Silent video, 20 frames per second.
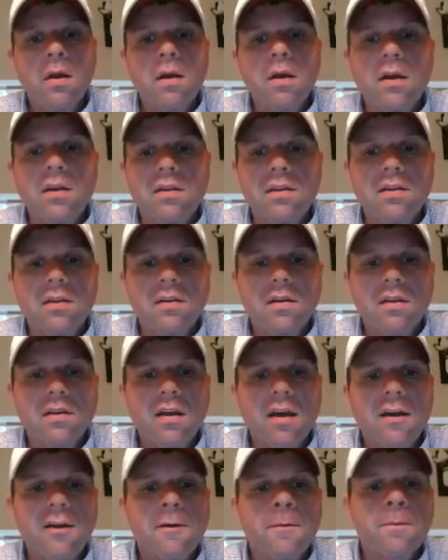at the end of the
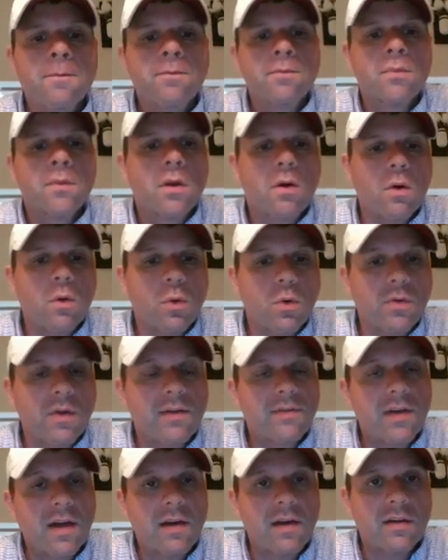day, or
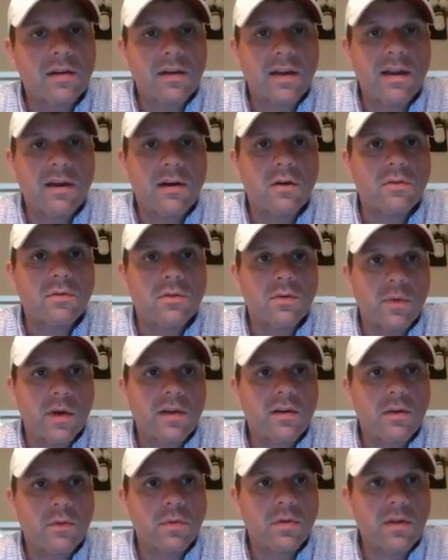they've got an account
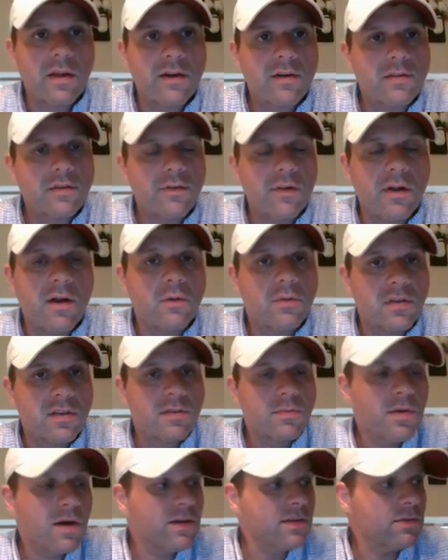directly with Loungefly, which is
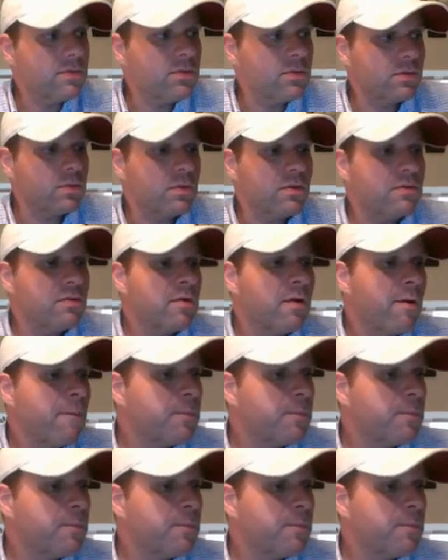possible as well.